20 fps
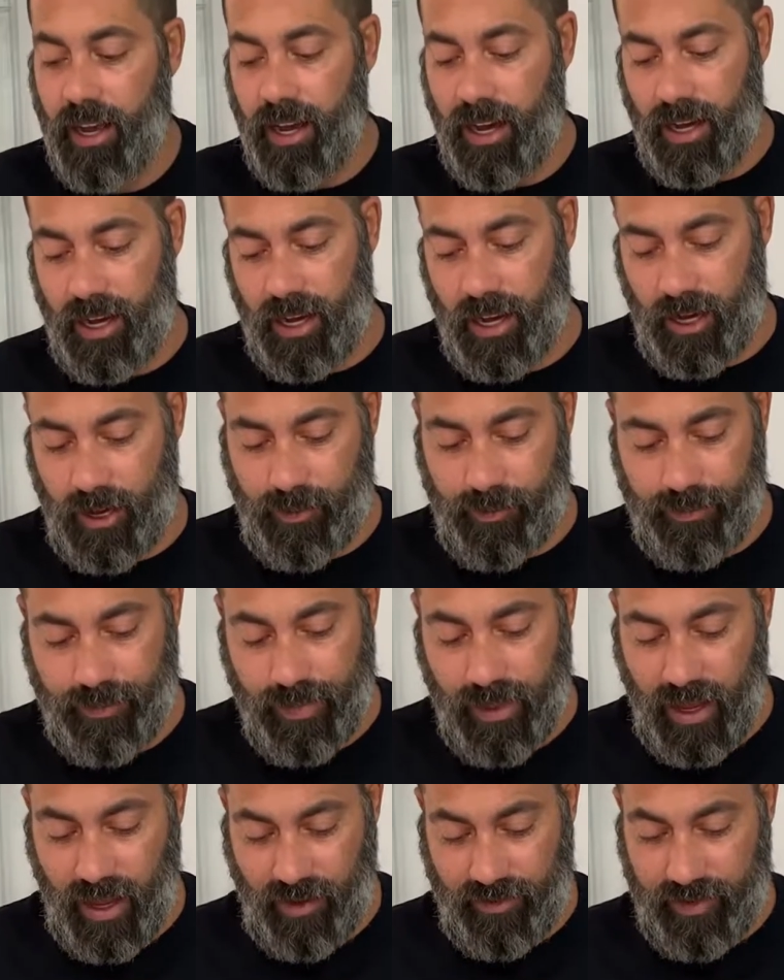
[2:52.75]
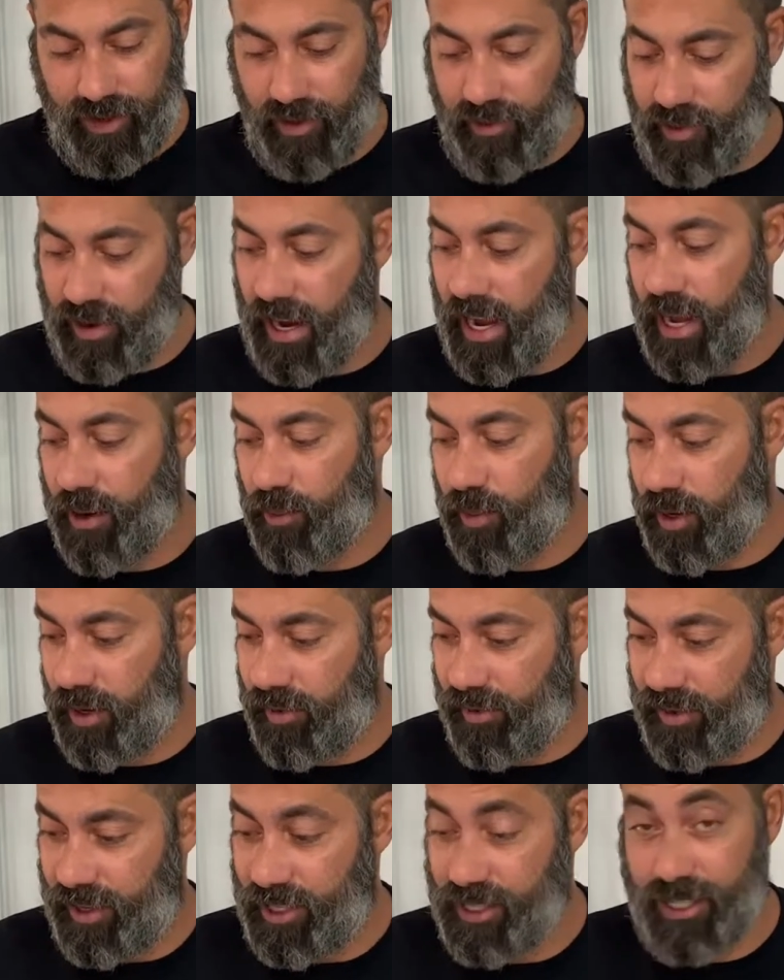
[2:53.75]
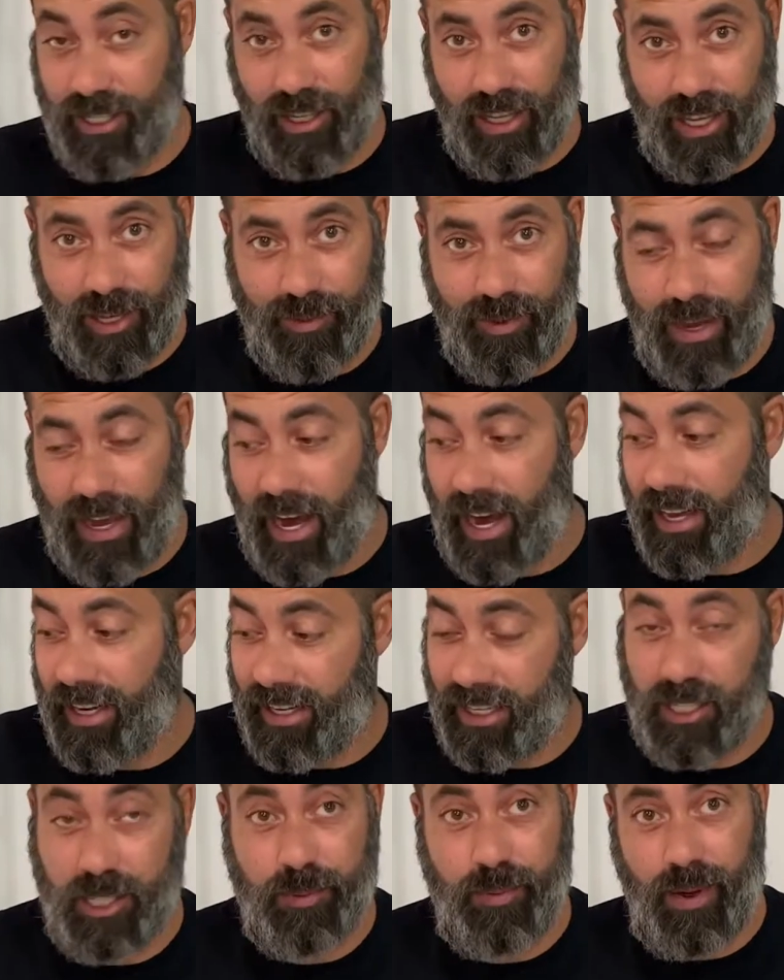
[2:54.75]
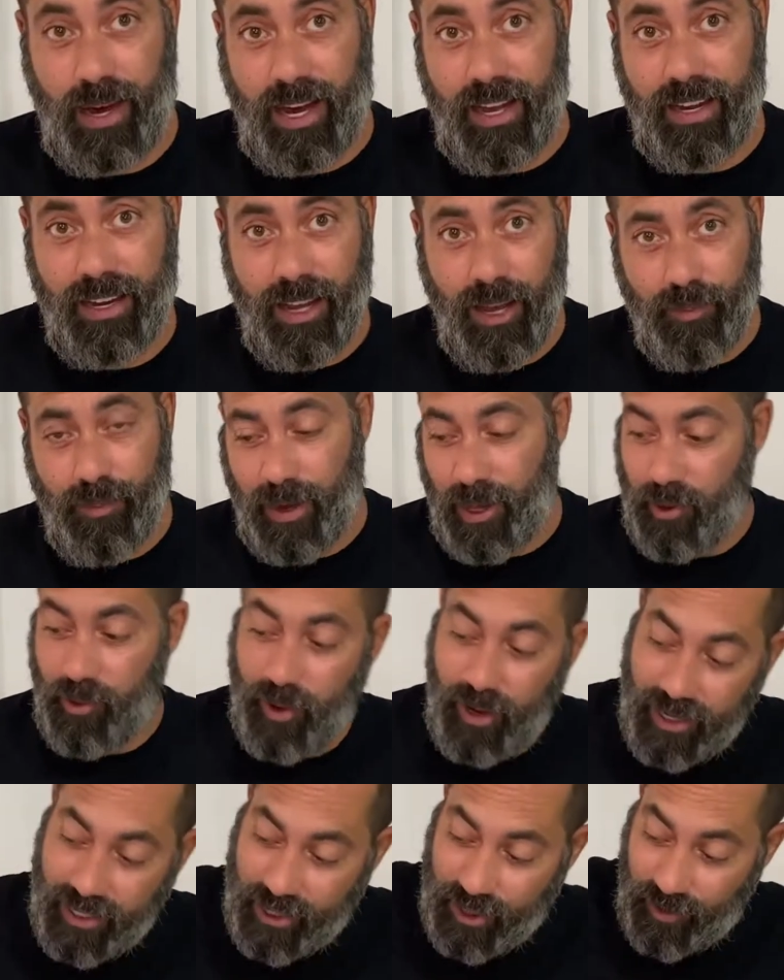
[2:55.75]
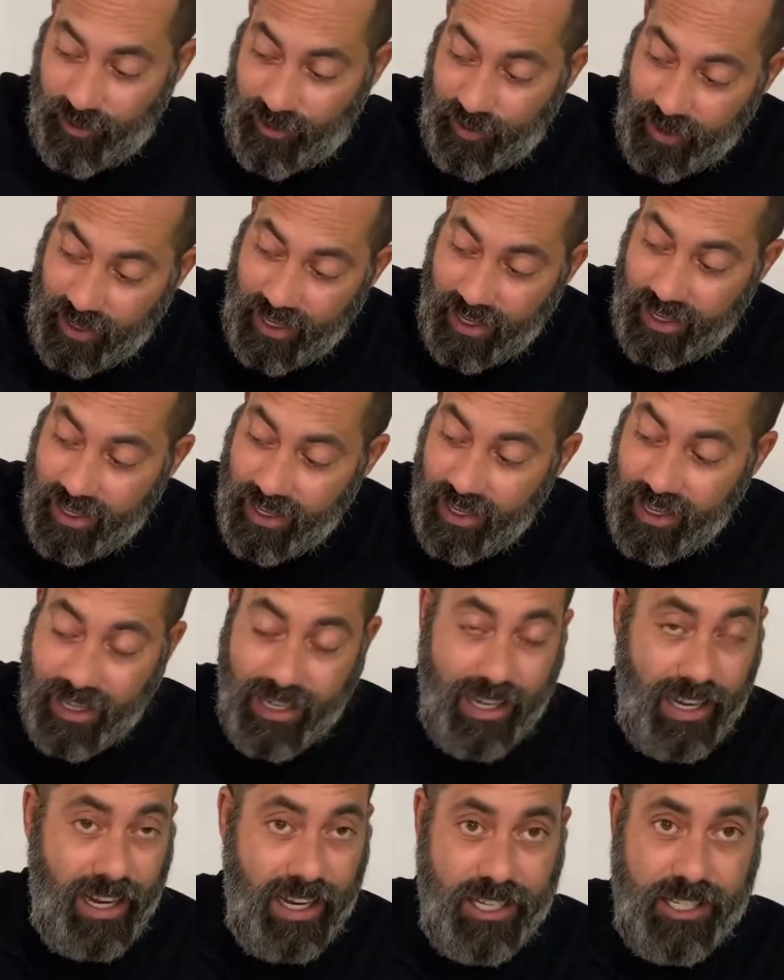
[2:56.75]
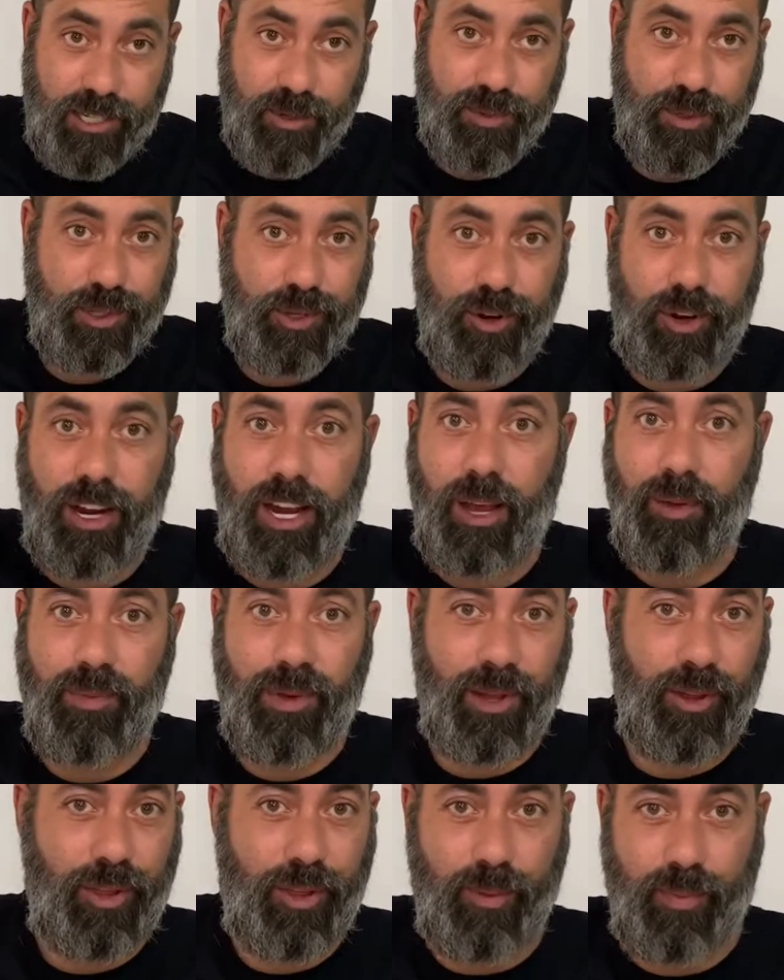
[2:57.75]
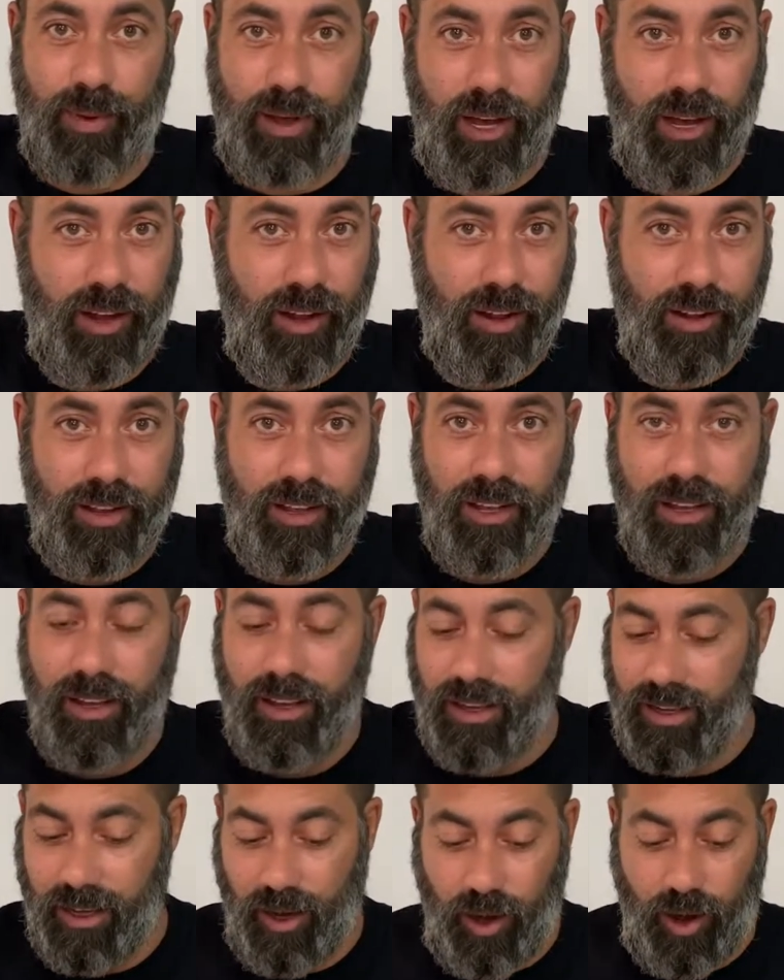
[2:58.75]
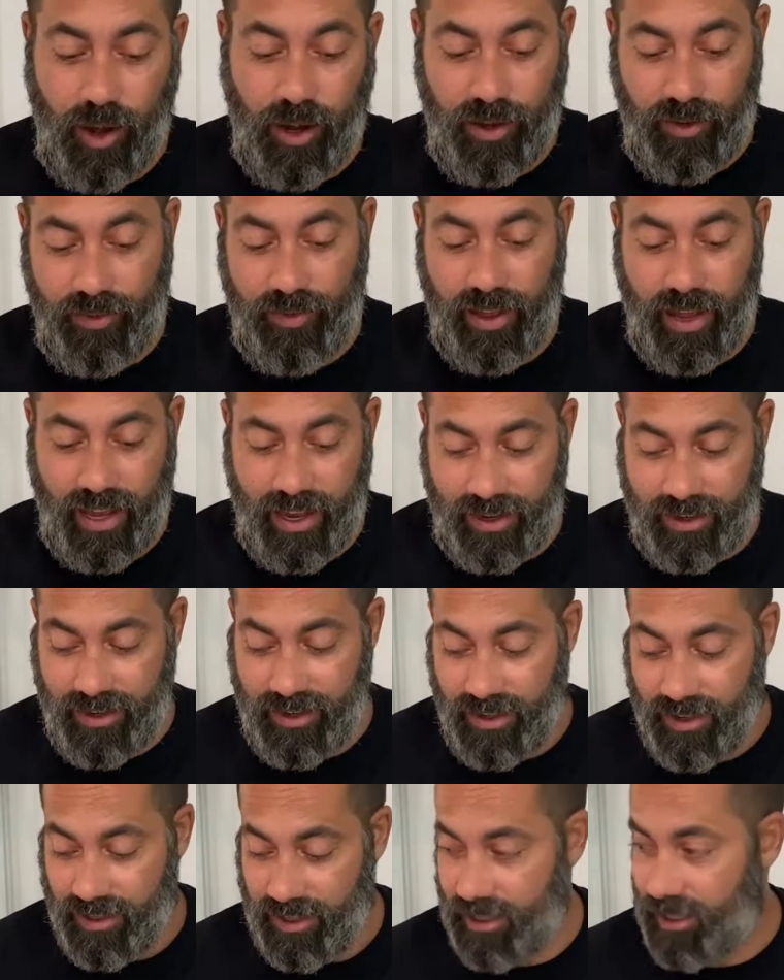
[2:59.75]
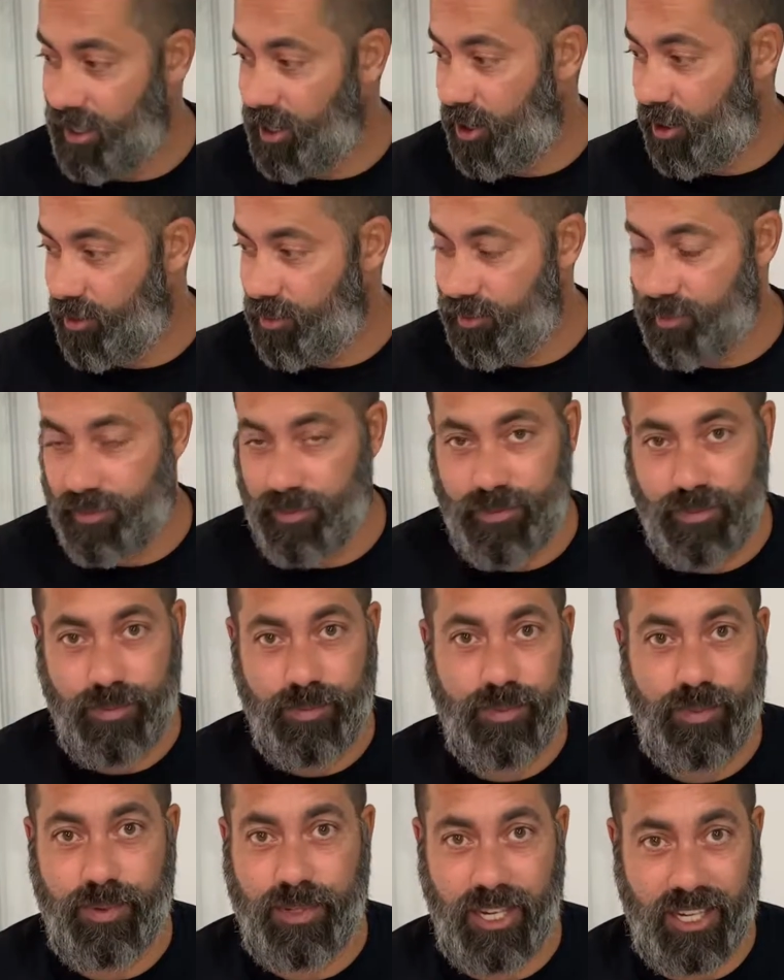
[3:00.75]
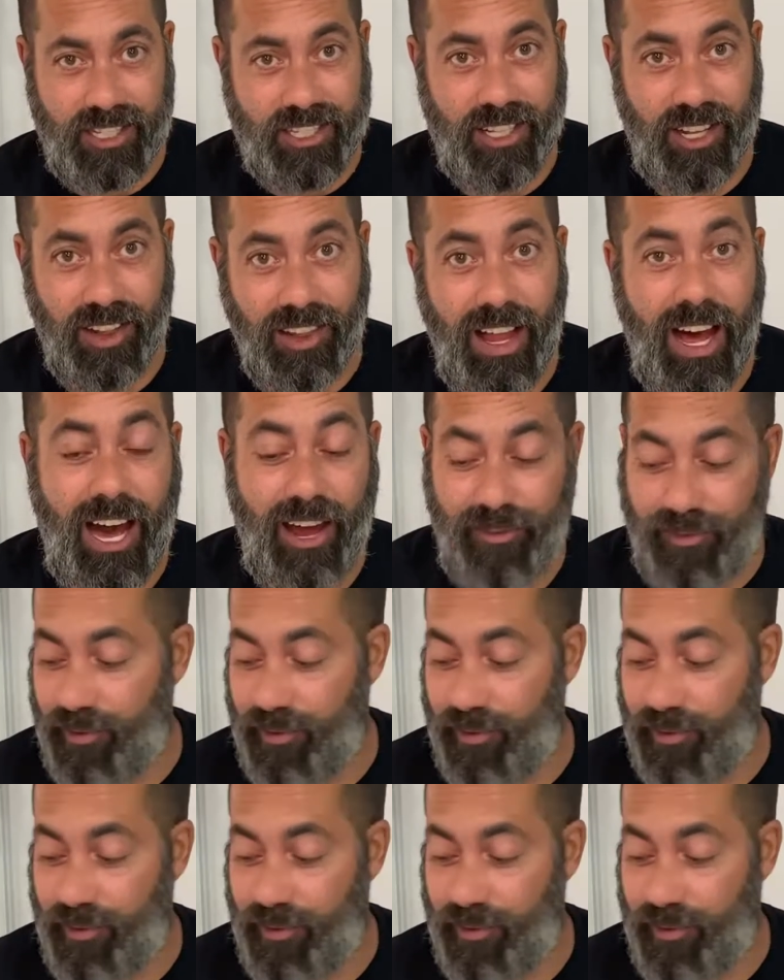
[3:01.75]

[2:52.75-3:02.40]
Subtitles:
I've never had one of these. You like my hiding spot? By the way, don't forget, guys, subscribe, hit the bell, all of that, does a lot